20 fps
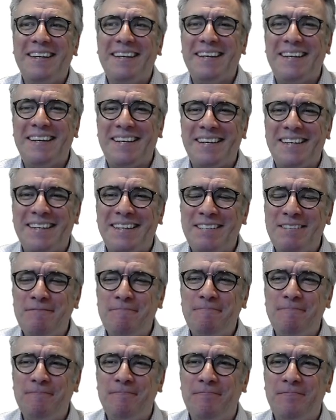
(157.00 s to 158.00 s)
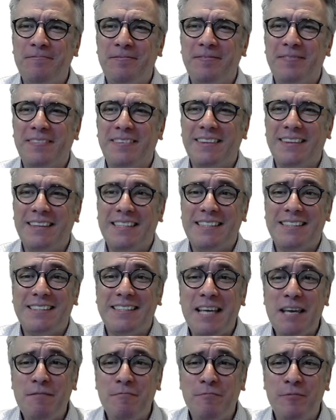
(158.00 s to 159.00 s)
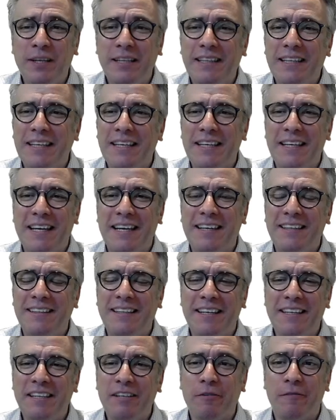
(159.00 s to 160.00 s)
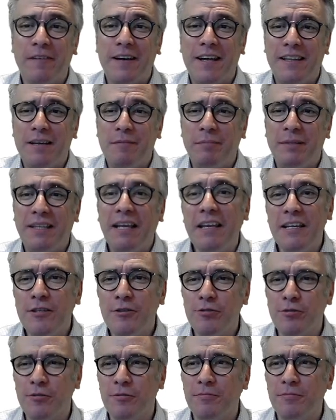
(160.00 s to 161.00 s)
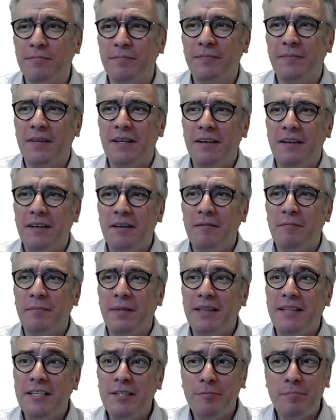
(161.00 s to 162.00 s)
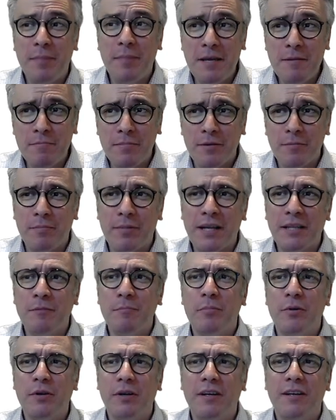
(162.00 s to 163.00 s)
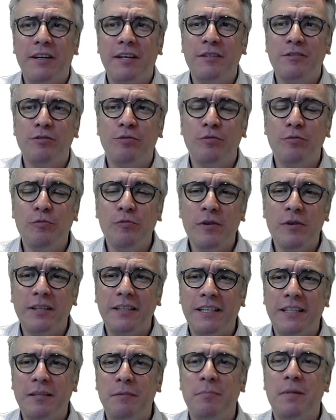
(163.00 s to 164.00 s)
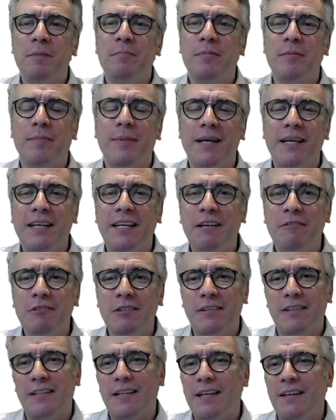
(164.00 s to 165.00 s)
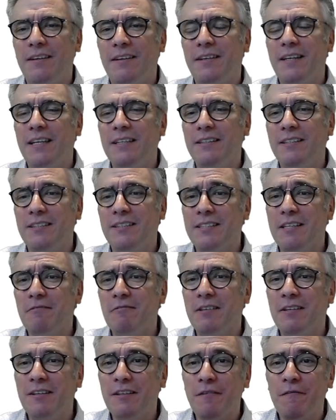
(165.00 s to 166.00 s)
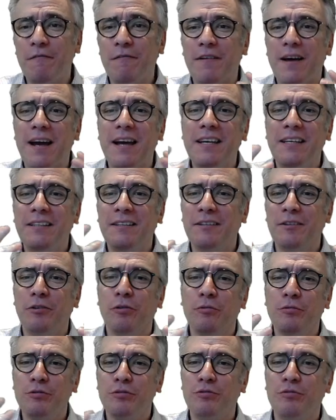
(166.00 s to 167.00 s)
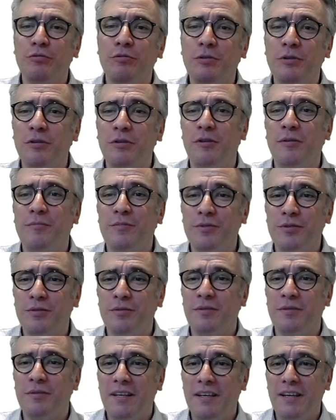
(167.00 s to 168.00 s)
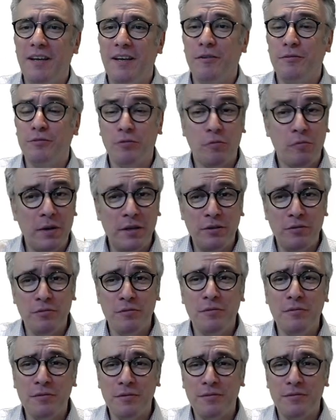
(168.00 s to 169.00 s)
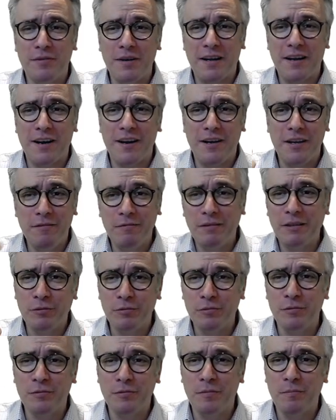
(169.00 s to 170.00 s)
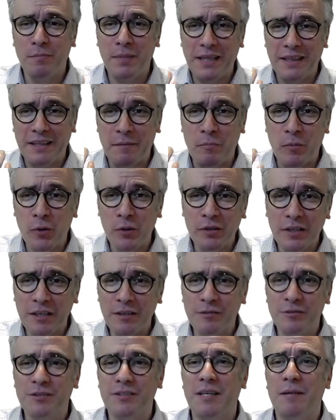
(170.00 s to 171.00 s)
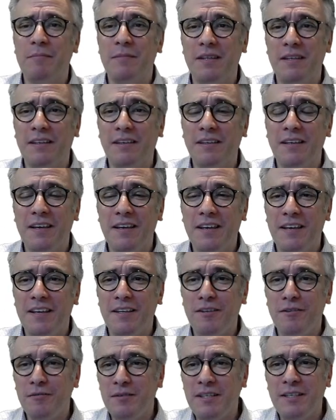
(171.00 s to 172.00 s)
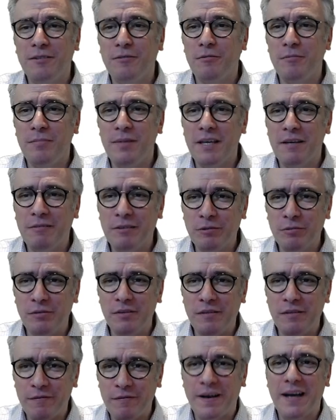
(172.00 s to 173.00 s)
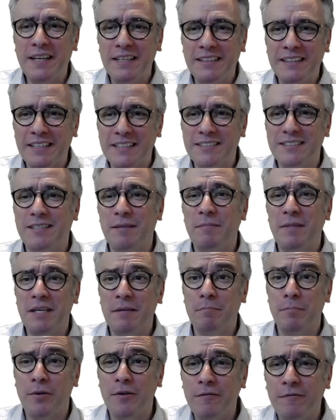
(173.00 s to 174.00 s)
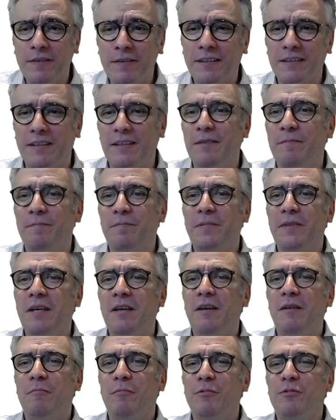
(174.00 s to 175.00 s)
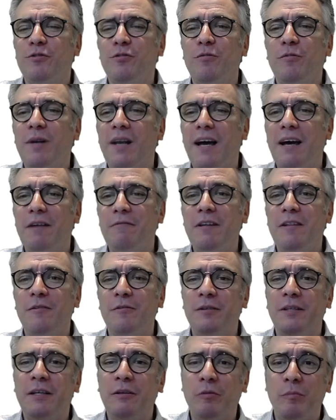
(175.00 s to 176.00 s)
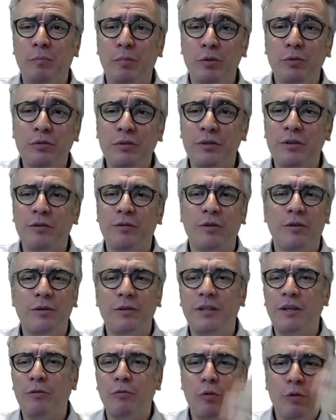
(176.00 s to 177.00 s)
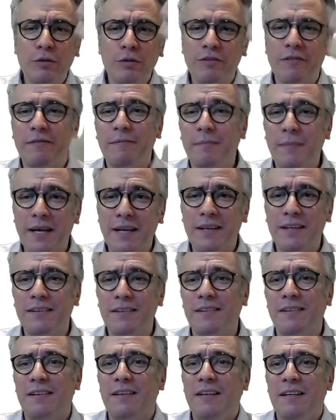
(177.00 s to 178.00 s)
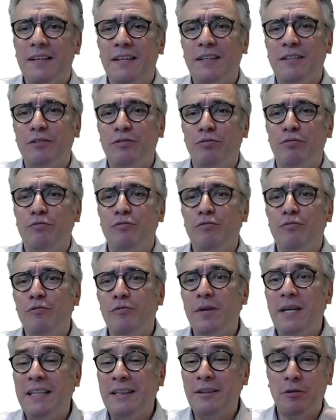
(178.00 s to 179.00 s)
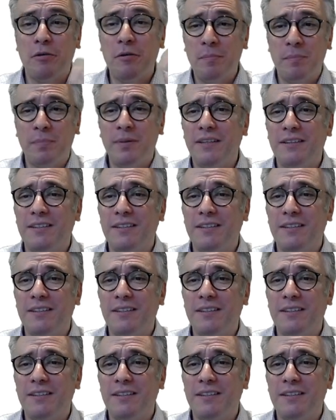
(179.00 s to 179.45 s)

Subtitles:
The same with the idea of adaptation. But this paper, Brandenberger and Stewart, and the paper by Leventhal, 97, define those two terms. So when you are able to build a model on something, you need to be able to define that something perfectly, because you will have either the computer or the rules of math to interpret